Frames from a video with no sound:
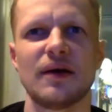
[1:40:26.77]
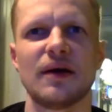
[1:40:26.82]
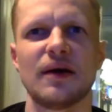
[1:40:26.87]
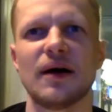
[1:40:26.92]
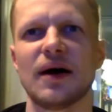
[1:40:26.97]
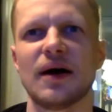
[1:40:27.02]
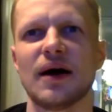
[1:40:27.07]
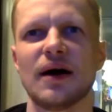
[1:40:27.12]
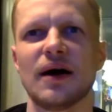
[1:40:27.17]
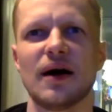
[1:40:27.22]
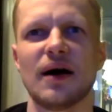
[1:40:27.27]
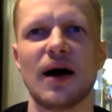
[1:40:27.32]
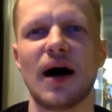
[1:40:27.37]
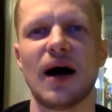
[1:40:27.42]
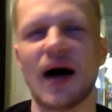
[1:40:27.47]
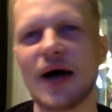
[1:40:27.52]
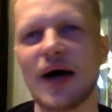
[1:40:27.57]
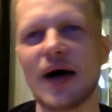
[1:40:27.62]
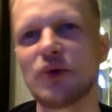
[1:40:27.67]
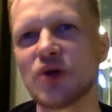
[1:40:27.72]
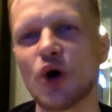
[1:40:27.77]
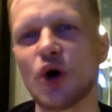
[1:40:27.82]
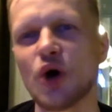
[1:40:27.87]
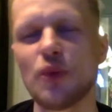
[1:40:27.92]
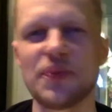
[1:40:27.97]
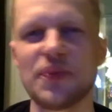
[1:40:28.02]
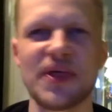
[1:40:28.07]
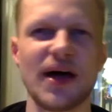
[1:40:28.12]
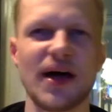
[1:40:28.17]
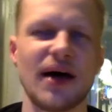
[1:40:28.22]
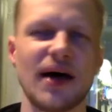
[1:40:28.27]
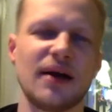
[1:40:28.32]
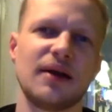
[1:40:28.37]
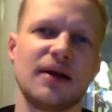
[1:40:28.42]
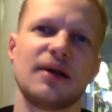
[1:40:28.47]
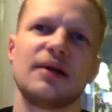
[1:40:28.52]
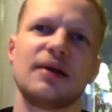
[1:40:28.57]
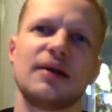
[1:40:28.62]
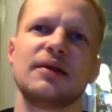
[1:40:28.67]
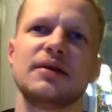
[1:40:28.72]
uh, I would hope that,
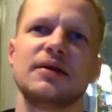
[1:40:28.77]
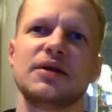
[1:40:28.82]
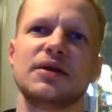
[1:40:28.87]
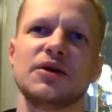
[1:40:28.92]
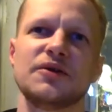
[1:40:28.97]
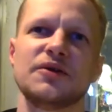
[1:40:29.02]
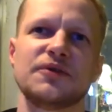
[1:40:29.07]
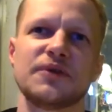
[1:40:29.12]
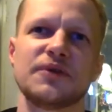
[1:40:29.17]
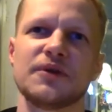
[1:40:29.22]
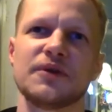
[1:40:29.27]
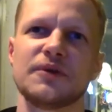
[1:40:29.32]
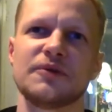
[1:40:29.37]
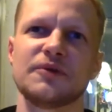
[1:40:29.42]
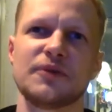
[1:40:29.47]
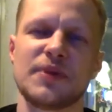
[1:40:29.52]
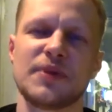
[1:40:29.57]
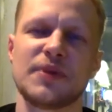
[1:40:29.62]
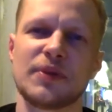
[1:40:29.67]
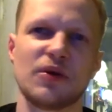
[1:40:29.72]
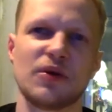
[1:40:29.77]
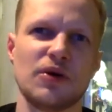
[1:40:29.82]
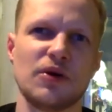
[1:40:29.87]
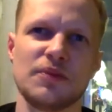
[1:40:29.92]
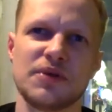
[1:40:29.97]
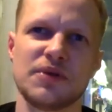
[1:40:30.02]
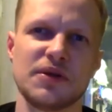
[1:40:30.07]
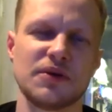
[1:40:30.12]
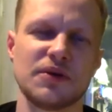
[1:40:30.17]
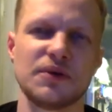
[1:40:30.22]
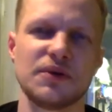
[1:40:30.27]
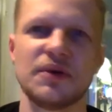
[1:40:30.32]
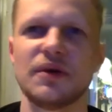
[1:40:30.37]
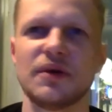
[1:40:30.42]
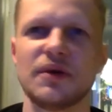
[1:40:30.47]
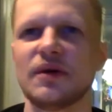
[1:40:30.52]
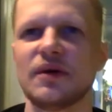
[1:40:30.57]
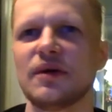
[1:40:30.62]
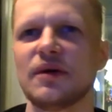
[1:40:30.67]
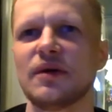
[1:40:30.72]
you know, for, for people at home, you know,
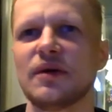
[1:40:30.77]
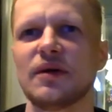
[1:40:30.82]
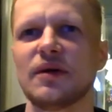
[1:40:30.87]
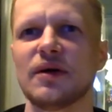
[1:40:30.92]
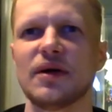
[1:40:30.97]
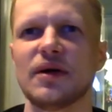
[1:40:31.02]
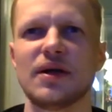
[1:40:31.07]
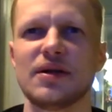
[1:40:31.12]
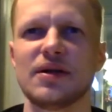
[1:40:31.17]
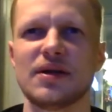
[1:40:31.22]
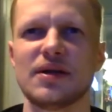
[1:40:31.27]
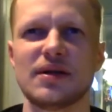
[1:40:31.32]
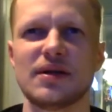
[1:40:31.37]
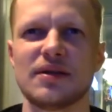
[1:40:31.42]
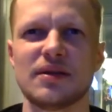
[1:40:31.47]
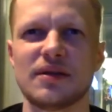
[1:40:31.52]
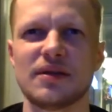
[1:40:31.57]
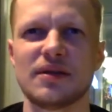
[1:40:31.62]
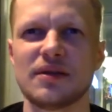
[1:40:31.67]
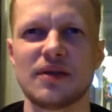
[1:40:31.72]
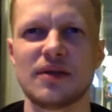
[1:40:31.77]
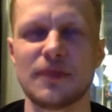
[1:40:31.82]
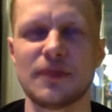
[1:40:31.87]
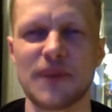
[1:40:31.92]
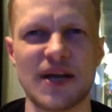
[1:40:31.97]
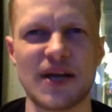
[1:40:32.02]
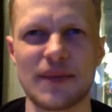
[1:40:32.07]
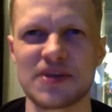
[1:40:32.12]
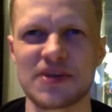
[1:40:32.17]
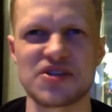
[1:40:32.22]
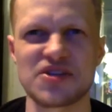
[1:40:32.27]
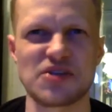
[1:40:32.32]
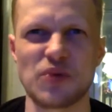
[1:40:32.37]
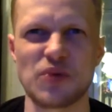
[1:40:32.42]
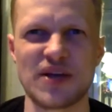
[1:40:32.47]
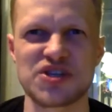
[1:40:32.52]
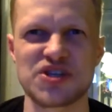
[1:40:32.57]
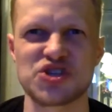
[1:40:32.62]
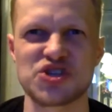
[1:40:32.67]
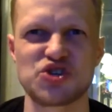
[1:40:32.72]
uh, the pandemic is a
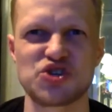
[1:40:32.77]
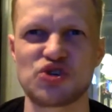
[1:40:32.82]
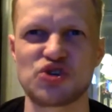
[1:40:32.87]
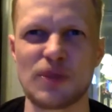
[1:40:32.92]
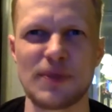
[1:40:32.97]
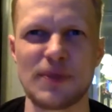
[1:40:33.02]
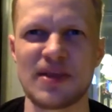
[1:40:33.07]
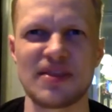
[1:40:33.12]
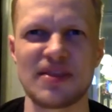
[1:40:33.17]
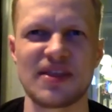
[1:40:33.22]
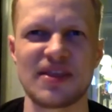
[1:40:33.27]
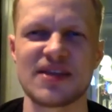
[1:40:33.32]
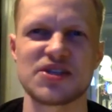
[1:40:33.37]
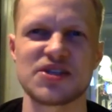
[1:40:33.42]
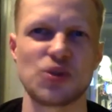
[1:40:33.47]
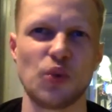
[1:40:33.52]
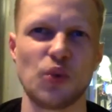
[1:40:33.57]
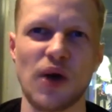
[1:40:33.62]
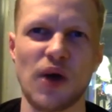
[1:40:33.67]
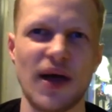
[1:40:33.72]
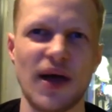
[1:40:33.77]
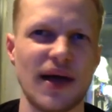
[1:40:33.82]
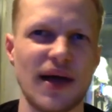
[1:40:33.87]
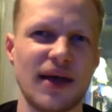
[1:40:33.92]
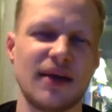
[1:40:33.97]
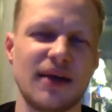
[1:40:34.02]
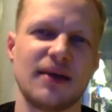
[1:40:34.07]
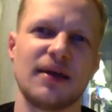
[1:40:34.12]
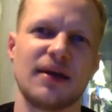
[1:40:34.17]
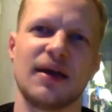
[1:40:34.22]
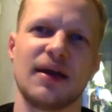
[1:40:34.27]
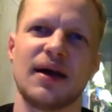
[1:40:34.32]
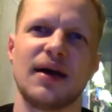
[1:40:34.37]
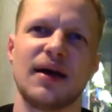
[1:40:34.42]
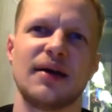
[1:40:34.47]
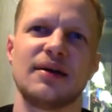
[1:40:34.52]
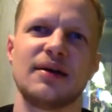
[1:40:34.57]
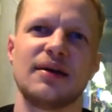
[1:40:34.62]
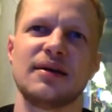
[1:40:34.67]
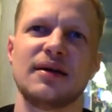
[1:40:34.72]
way of stripping things away
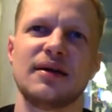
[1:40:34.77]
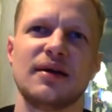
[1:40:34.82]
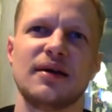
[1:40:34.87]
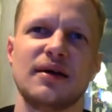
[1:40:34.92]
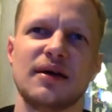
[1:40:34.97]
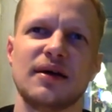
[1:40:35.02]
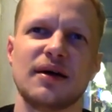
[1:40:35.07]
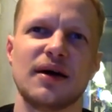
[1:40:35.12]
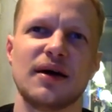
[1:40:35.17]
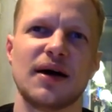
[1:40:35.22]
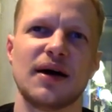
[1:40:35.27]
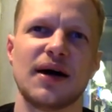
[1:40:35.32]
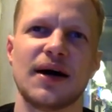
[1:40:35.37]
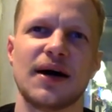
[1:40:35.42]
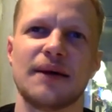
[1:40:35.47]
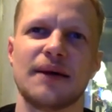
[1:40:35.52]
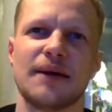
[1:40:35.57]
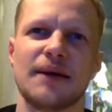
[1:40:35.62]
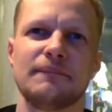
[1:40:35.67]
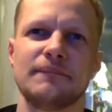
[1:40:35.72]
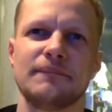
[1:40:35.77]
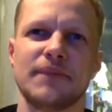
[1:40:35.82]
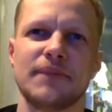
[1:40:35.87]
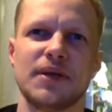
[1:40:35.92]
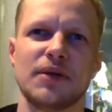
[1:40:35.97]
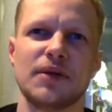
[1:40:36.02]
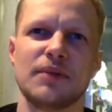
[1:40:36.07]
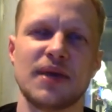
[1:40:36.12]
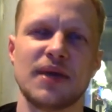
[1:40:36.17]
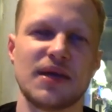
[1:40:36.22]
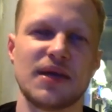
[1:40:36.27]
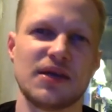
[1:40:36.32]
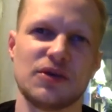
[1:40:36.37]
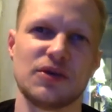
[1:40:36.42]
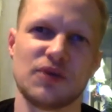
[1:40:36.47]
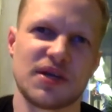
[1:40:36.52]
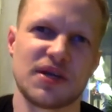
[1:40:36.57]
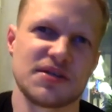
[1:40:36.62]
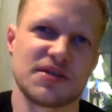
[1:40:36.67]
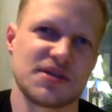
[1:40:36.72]
and, um, you know, making you
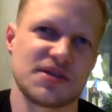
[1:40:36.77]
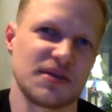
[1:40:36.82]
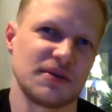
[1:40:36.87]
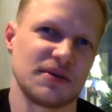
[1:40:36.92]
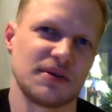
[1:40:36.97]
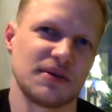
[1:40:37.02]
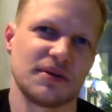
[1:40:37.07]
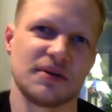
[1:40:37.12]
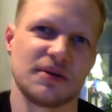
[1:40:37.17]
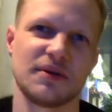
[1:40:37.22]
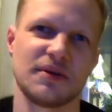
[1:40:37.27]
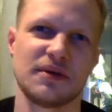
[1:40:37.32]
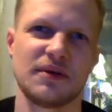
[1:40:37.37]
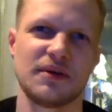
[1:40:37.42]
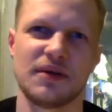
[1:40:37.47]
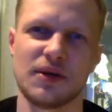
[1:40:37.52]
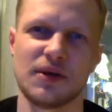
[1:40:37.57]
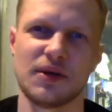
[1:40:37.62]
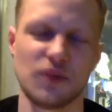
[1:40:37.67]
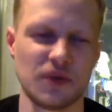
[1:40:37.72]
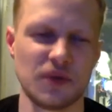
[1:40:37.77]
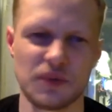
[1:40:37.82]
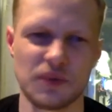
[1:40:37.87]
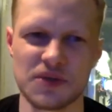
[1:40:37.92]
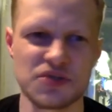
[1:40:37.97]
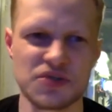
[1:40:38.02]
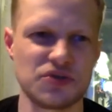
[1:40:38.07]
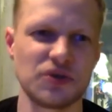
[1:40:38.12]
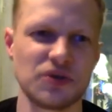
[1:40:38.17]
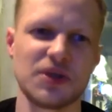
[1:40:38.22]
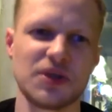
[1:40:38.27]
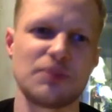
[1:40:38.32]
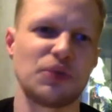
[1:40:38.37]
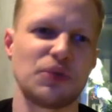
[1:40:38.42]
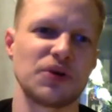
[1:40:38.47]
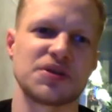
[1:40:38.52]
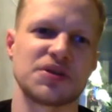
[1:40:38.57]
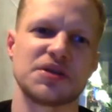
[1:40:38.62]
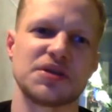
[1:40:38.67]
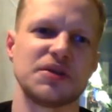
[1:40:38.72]
reconsider, you know, what, what is truly
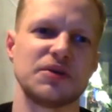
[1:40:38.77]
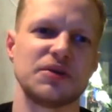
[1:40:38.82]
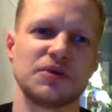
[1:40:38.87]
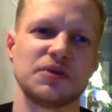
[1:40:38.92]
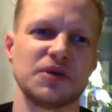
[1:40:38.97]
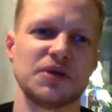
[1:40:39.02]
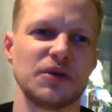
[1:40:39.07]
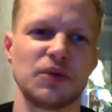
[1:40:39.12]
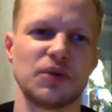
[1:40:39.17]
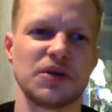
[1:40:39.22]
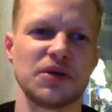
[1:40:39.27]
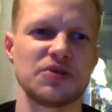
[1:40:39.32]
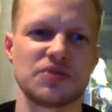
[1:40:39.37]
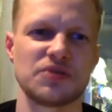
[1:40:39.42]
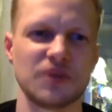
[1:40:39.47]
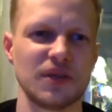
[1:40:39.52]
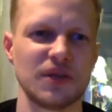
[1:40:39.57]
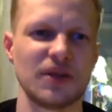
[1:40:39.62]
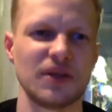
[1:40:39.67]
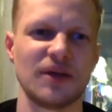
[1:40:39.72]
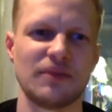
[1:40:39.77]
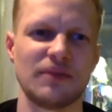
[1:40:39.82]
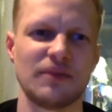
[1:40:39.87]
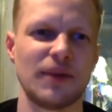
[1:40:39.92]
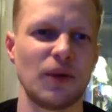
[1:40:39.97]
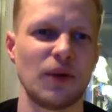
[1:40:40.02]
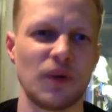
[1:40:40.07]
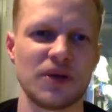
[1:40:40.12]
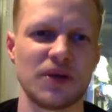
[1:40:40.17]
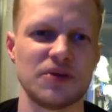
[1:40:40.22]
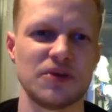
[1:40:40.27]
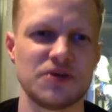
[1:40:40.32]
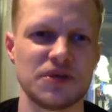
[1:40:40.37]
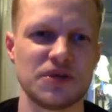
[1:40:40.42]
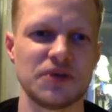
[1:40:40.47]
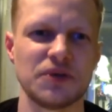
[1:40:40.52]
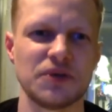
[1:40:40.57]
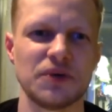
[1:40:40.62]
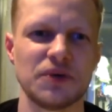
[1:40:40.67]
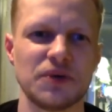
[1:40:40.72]
important to you? You know, what do you truly love about what you
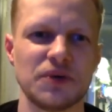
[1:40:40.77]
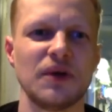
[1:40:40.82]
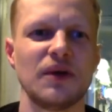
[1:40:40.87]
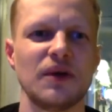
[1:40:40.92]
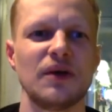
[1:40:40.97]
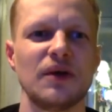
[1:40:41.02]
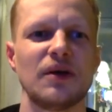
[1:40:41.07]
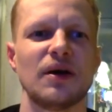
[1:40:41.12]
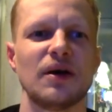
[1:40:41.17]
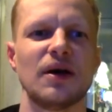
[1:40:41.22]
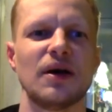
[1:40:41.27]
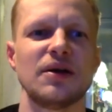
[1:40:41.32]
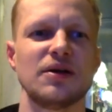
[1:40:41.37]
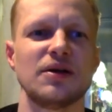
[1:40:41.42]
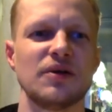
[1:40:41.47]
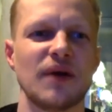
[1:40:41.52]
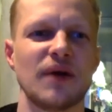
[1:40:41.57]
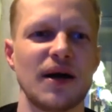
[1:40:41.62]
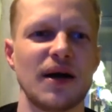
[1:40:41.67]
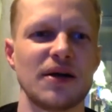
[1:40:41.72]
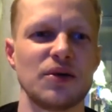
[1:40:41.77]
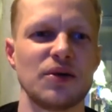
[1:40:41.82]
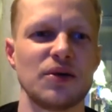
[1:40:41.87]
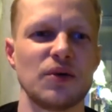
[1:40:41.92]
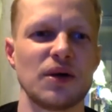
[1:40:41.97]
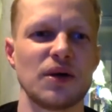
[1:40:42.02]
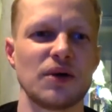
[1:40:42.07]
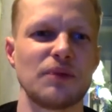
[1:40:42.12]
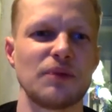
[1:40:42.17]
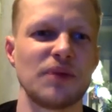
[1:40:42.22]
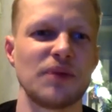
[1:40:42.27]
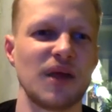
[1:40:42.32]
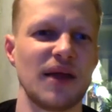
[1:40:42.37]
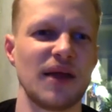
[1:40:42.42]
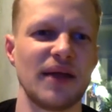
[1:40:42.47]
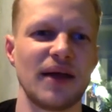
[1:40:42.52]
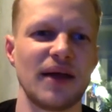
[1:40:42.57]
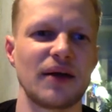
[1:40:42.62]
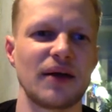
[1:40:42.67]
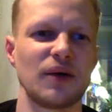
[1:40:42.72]
do? And, you know, how do you want to apply
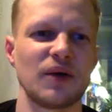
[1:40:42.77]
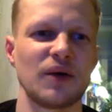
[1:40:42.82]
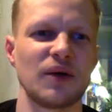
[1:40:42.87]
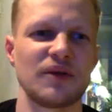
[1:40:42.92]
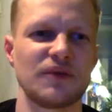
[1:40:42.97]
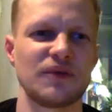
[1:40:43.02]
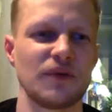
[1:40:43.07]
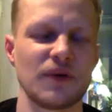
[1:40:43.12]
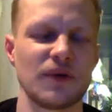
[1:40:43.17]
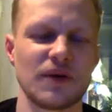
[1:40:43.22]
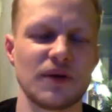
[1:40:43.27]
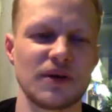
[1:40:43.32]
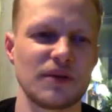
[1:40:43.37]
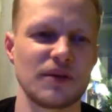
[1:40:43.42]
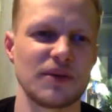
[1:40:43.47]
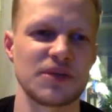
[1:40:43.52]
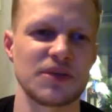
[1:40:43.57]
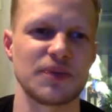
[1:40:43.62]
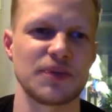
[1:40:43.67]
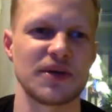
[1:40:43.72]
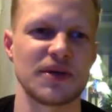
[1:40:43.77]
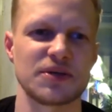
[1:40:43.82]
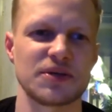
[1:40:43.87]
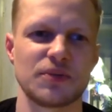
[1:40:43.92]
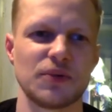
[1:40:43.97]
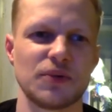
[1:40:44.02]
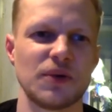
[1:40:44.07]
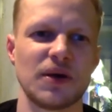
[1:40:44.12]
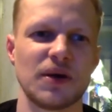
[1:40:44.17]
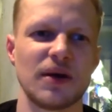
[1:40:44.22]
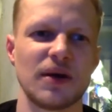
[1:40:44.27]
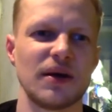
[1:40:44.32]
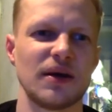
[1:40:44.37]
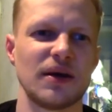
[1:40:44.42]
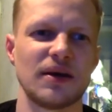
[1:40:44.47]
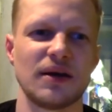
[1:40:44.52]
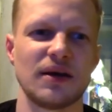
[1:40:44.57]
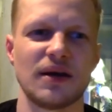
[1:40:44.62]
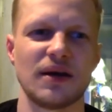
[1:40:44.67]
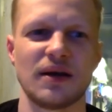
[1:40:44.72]
that going forward in the best possible way?
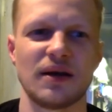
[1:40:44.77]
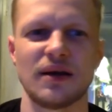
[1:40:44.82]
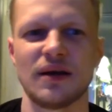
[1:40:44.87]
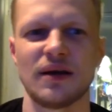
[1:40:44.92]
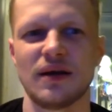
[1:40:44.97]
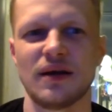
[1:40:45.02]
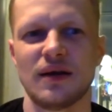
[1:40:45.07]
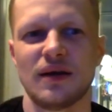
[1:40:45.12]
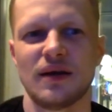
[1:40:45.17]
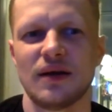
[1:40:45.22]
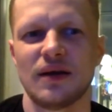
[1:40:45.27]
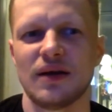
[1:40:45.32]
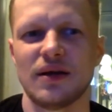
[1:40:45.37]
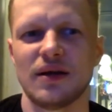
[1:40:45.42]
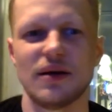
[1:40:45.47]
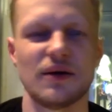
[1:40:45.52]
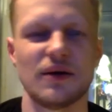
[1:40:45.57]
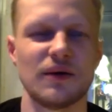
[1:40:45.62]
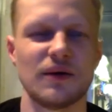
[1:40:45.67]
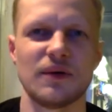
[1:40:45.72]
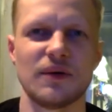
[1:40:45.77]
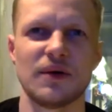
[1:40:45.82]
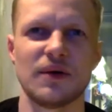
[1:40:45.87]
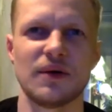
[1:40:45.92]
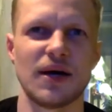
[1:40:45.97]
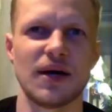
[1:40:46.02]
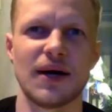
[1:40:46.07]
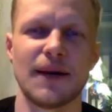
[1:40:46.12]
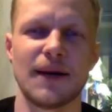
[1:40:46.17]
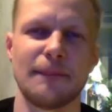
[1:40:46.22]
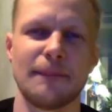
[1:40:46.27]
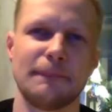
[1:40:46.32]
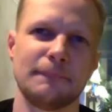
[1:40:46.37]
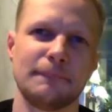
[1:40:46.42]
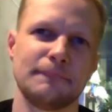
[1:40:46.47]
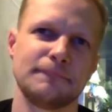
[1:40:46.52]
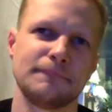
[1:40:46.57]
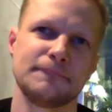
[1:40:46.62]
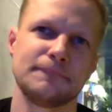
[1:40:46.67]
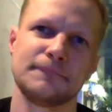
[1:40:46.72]
And, and, you know, um,
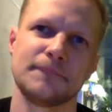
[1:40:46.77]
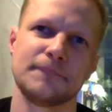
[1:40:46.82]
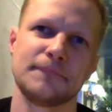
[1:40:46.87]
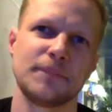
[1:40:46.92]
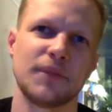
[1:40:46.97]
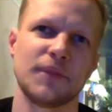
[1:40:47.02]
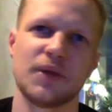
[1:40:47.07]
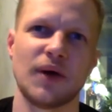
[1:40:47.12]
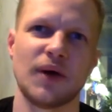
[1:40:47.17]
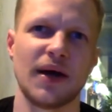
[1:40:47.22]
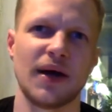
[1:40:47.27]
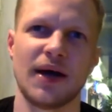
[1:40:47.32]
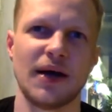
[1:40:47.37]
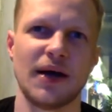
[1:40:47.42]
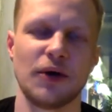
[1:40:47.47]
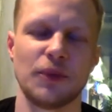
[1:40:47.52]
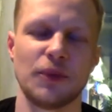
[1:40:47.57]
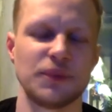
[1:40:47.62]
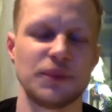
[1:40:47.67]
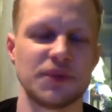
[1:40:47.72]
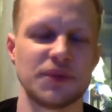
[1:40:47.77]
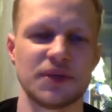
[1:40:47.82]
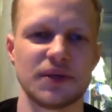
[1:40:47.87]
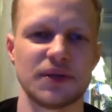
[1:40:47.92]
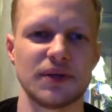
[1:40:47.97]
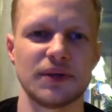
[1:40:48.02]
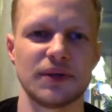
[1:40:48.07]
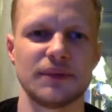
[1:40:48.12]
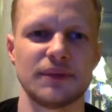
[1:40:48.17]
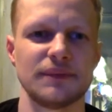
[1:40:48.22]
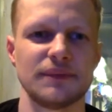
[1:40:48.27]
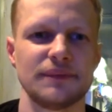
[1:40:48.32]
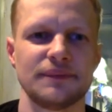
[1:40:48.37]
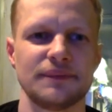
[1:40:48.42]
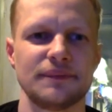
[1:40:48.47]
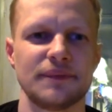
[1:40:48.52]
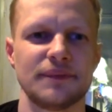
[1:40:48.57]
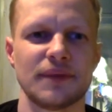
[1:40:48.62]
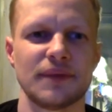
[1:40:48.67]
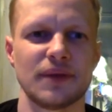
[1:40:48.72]
you know, I, I hope to
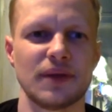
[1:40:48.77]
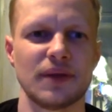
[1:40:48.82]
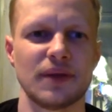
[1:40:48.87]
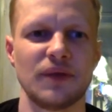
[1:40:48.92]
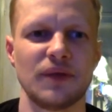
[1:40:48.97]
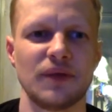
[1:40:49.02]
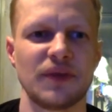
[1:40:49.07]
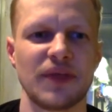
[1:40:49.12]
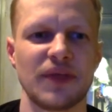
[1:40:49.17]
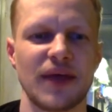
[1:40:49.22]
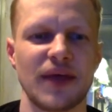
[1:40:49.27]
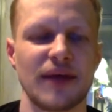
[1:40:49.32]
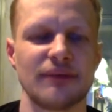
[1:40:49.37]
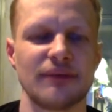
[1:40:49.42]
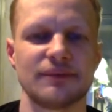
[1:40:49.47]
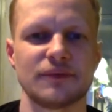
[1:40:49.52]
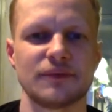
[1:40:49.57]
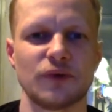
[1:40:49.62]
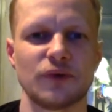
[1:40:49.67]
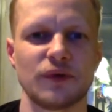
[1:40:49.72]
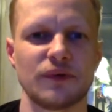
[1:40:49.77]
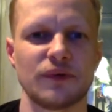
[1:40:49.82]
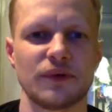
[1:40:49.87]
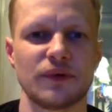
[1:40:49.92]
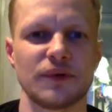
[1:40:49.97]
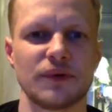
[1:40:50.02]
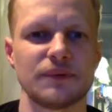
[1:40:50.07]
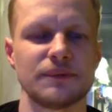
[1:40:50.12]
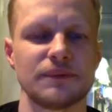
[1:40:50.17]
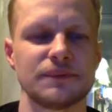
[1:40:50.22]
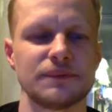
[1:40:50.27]
live with that going forward.